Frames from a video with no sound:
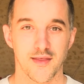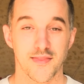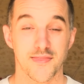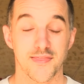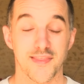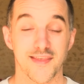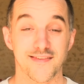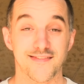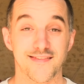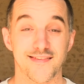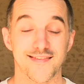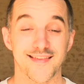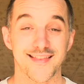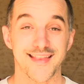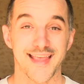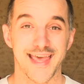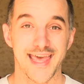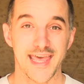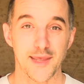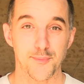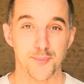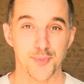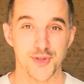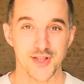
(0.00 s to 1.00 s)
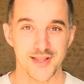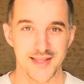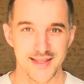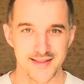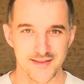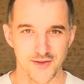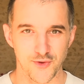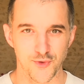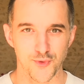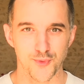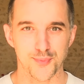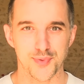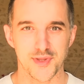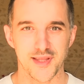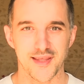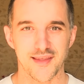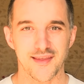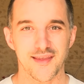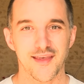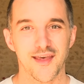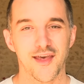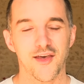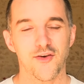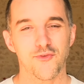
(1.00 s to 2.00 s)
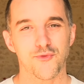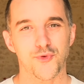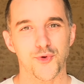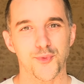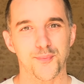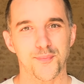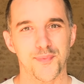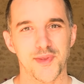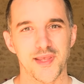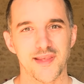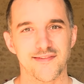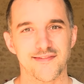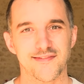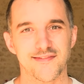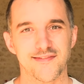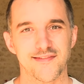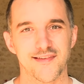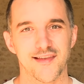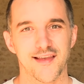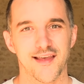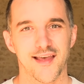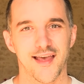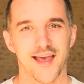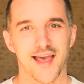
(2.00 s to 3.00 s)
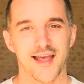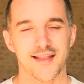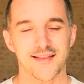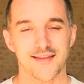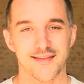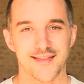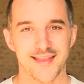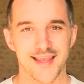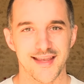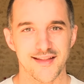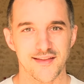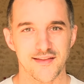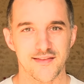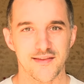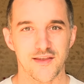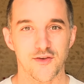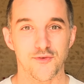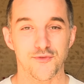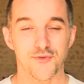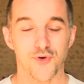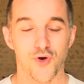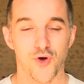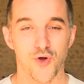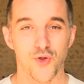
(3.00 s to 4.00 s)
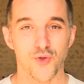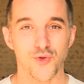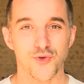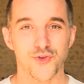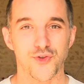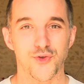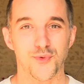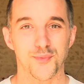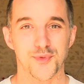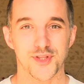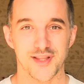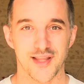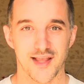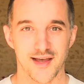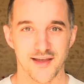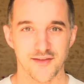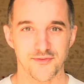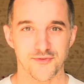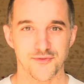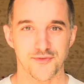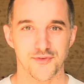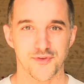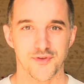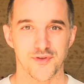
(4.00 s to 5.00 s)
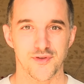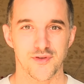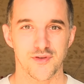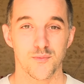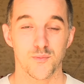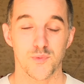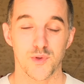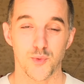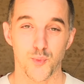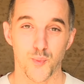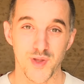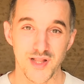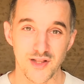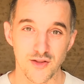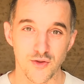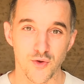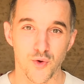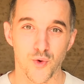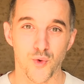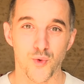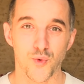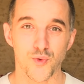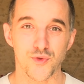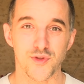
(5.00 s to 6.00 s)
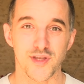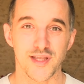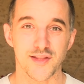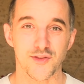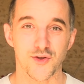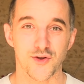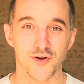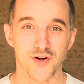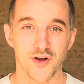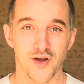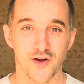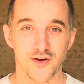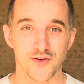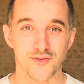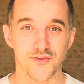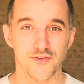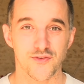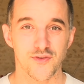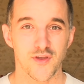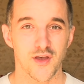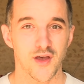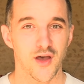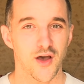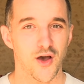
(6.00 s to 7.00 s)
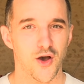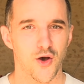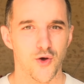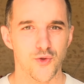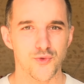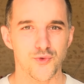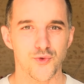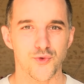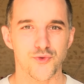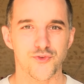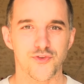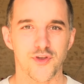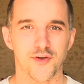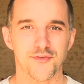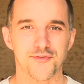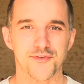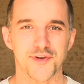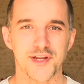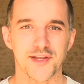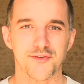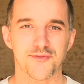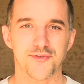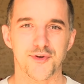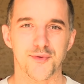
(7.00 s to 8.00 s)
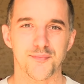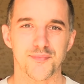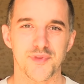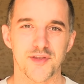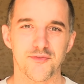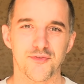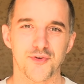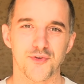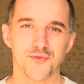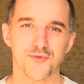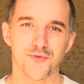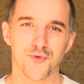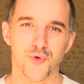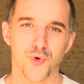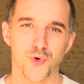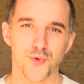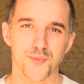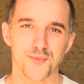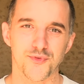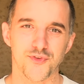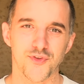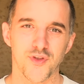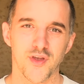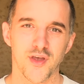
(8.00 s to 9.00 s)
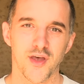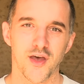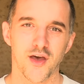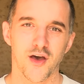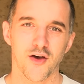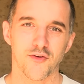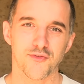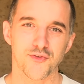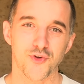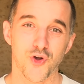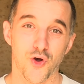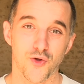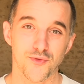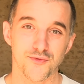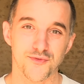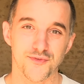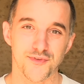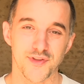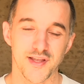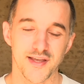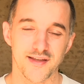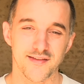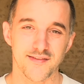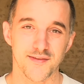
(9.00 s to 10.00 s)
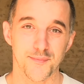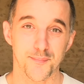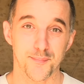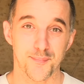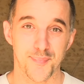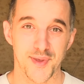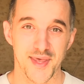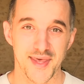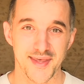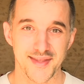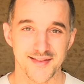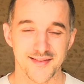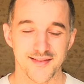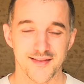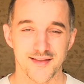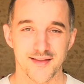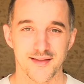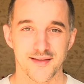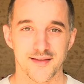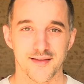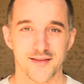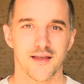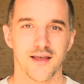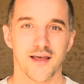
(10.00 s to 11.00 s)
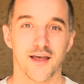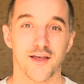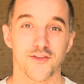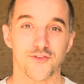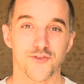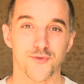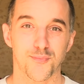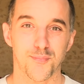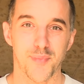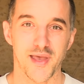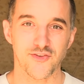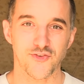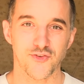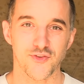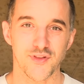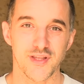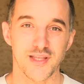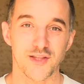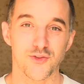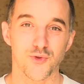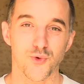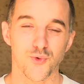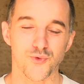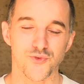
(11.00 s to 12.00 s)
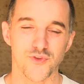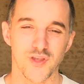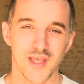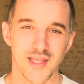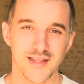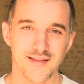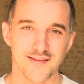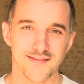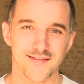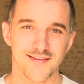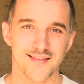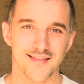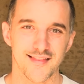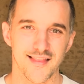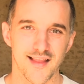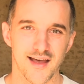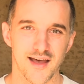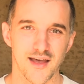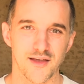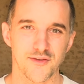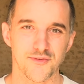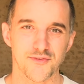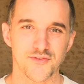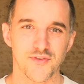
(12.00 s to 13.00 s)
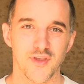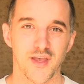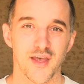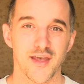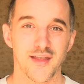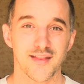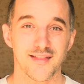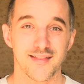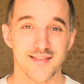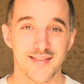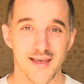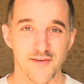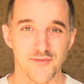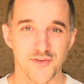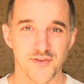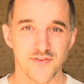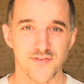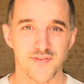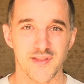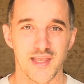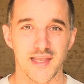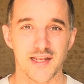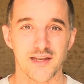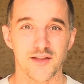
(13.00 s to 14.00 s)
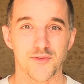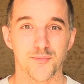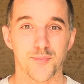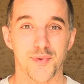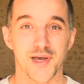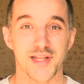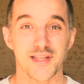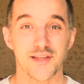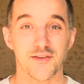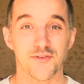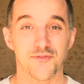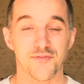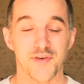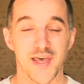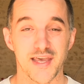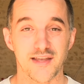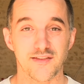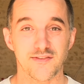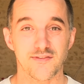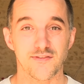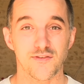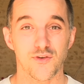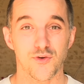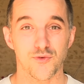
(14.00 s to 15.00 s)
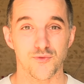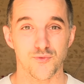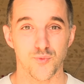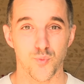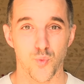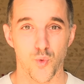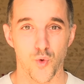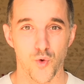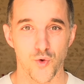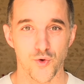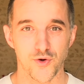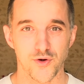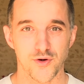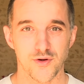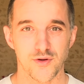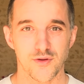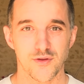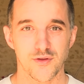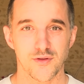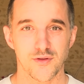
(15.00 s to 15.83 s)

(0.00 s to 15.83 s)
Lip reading: This is an apolitical plea for peace and the dignity of all human life. We will hold in our hearts all those suffering from different forms of conflict and pain, especially those innocent lives devastated by the effects of war.